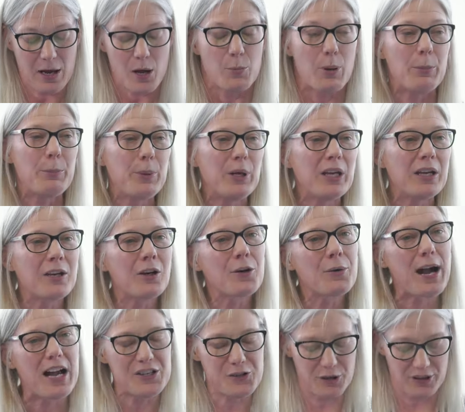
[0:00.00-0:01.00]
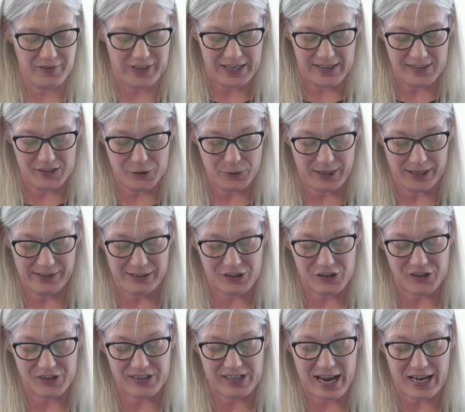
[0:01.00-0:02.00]
But being a graduate of ASU
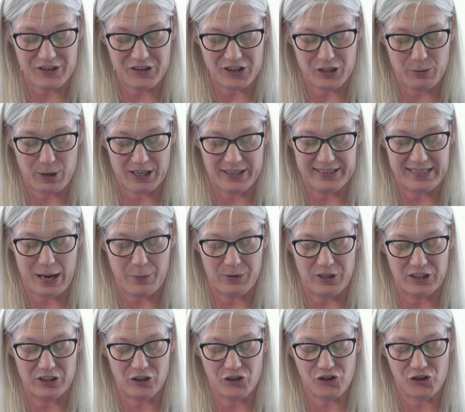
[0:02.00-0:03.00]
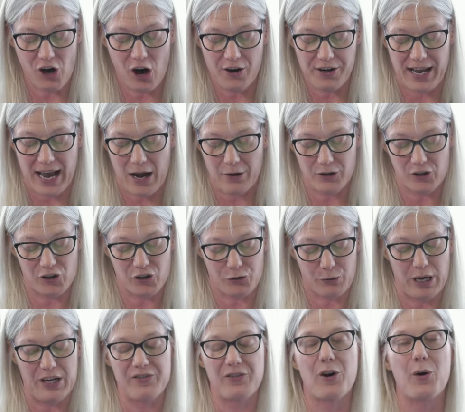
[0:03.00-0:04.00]
English is not just about attempting to chart out a
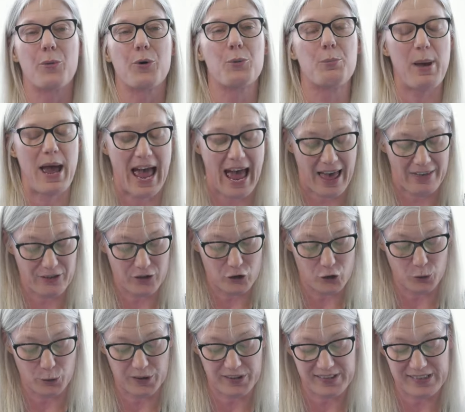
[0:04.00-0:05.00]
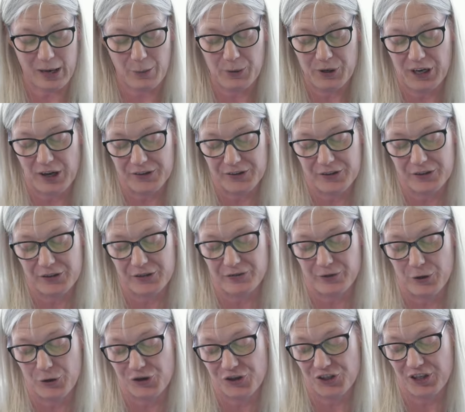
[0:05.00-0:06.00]
straightforward path towards someone else's
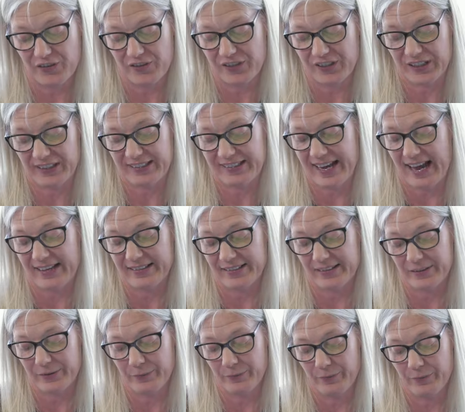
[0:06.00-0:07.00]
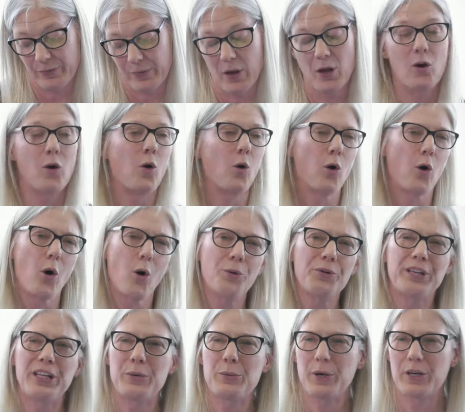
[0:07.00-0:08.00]
version of success, or
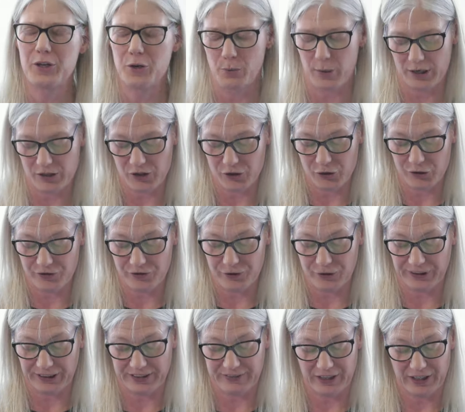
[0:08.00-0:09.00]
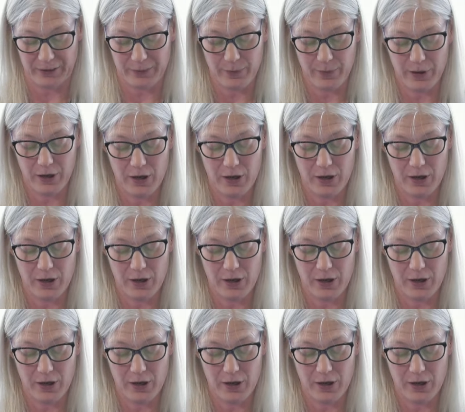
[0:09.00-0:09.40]
only what you want to do for a living.